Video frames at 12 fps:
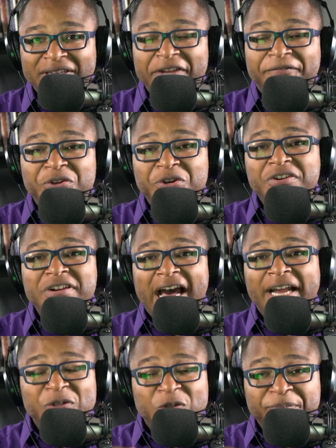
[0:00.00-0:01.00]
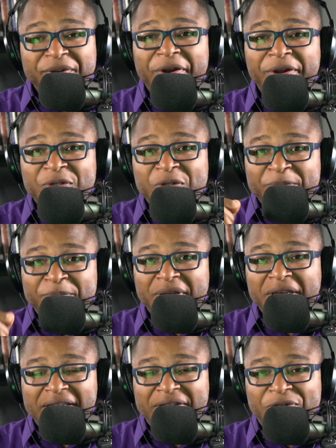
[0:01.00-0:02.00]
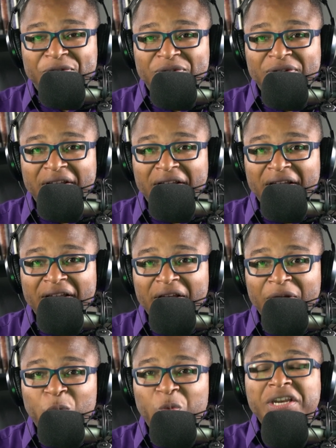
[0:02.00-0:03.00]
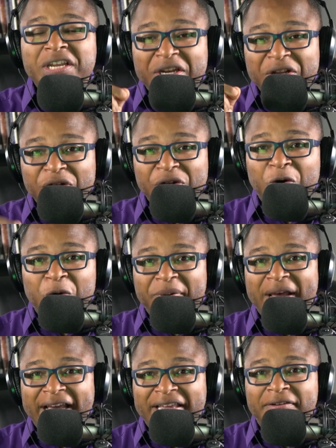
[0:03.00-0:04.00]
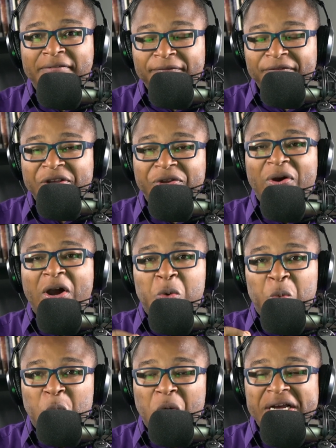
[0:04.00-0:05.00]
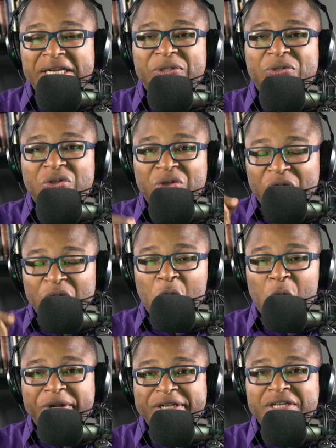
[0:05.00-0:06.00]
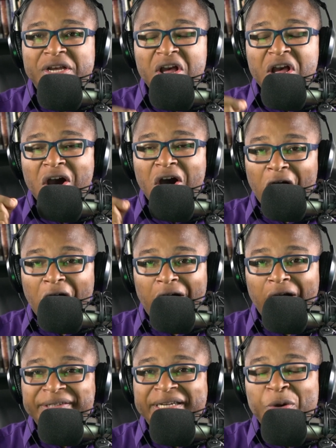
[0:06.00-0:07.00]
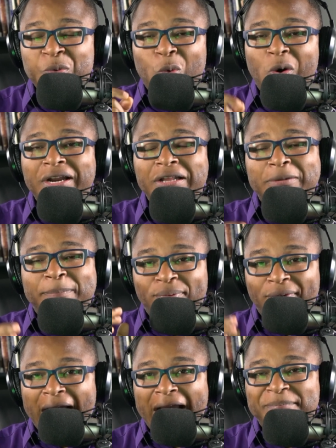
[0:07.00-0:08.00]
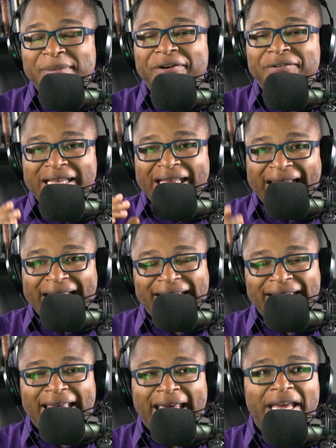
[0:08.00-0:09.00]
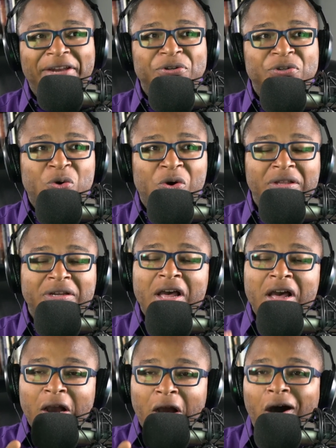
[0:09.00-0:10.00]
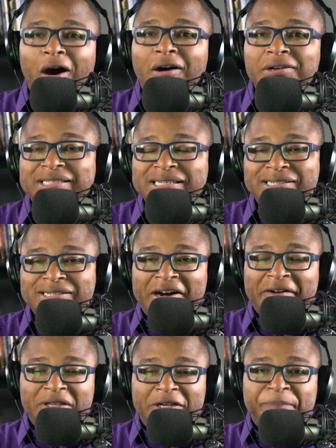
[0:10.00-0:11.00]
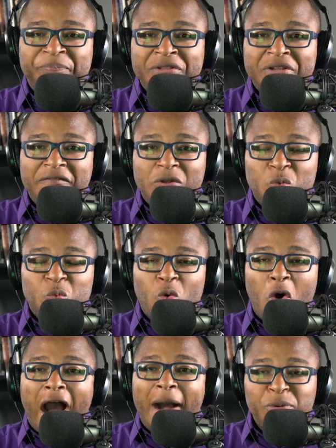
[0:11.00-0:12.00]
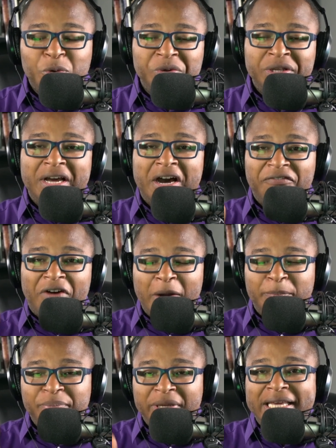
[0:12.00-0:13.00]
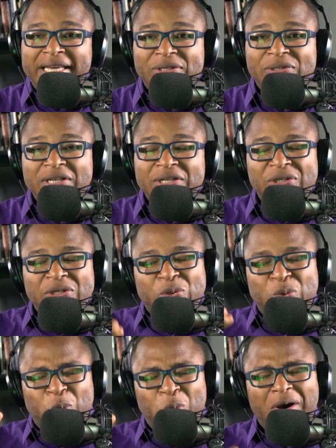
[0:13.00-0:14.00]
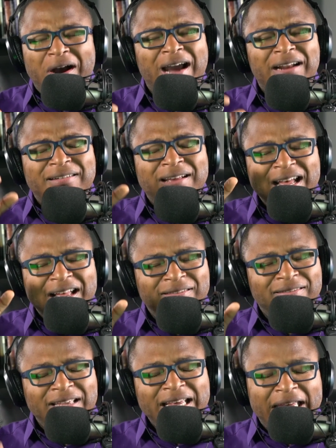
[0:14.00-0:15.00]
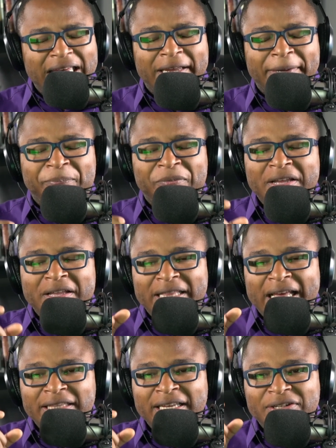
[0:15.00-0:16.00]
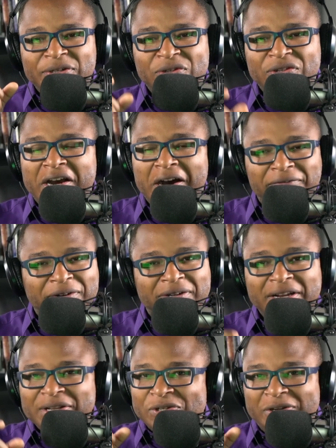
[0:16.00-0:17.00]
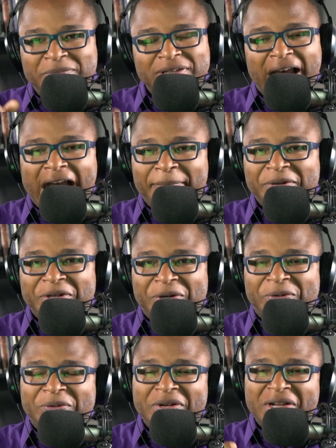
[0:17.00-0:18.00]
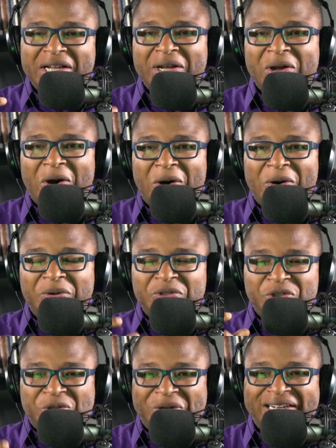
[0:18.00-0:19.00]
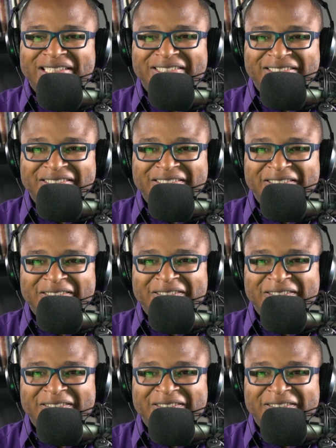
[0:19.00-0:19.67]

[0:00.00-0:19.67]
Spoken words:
If you're not experiencing peace, we need to go back and figure out what's going on. And one of the primary indicators or the causes of the robbery of our peace is this one thing that they discovered some time ago called stress.